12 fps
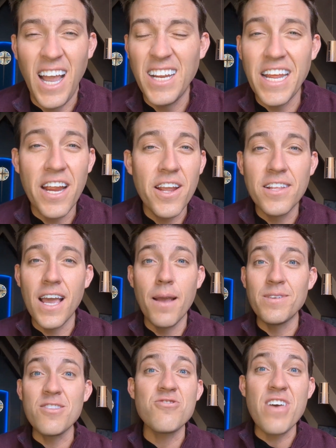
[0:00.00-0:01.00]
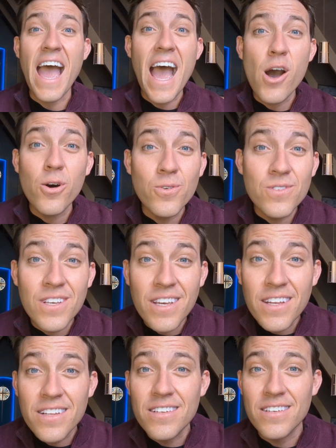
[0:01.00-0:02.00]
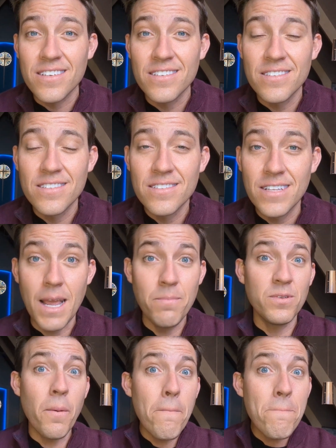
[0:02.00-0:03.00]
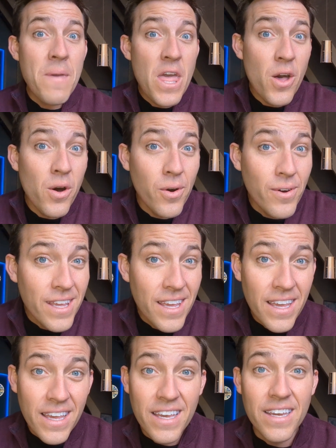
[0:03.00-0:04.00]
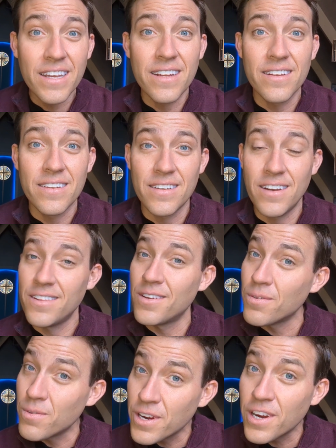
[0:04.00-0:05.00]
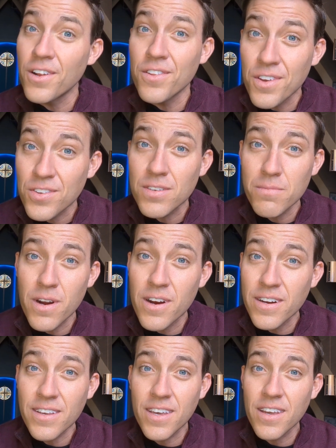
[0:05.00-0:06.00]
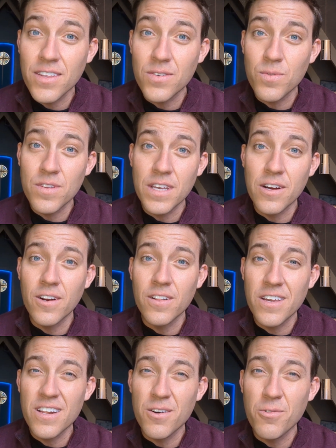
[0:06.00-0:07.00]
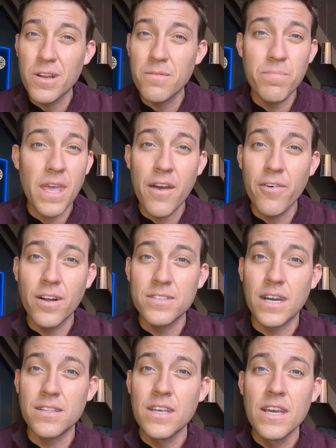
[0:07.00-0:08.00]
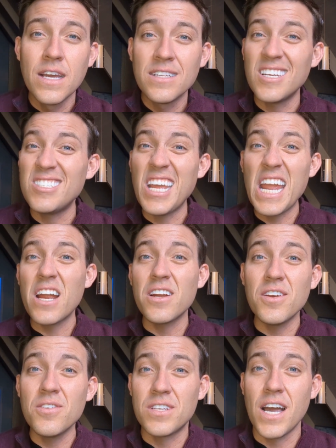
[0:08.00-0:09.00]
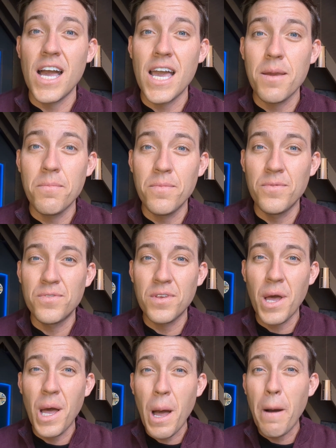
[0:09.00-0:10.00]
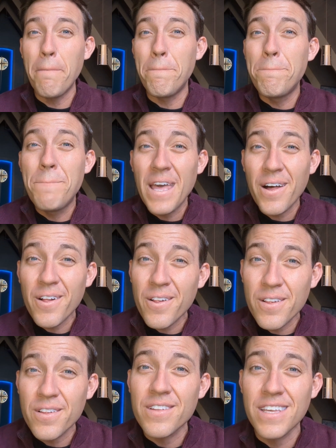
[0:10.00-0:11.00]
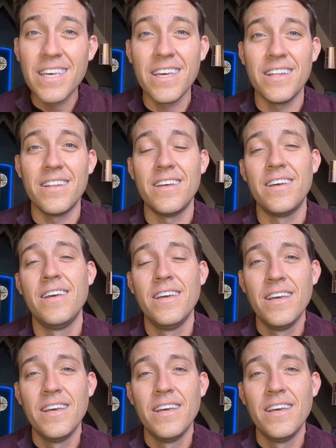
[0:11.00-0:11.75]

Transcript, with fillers: I dare you times a 1,000 times a million. And the really smart kids when they're little would be able to, to dare you times a billion.